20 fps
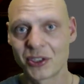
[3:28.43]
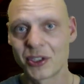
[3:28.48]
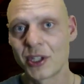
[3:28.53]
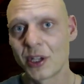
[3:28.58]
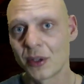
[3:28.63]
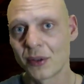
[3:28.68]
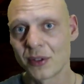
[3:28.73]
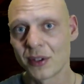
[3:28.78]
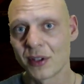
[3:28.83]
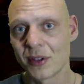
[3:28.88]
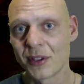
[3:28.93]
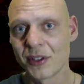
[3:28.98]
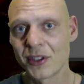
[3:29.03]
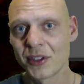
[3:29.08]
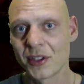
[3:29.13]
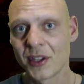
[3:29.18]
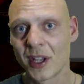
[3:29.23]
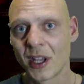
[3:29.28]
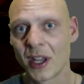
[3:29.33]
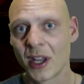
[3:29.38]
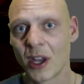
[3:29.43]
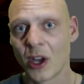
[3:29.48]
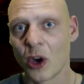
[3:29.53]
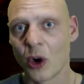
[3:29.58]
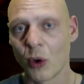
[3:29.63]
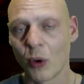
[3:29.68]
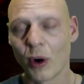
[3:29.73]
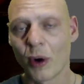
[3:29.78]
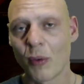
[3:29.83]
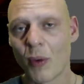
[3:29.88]
users
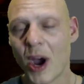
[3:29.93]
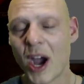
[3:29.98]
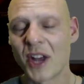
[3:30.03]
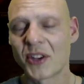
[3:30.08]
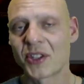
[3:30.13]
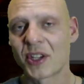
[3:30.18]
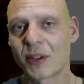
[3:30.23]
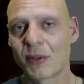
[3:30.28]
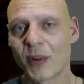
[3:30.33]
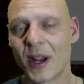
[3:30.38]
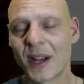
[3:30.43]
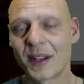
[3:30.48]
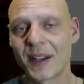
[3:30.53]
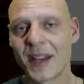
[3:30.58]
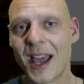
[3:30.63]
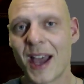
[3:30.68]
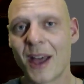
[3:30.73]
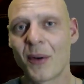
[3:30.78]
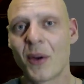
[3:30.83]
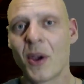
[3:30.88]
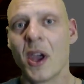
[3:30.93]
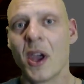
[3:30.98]
who are watching right now,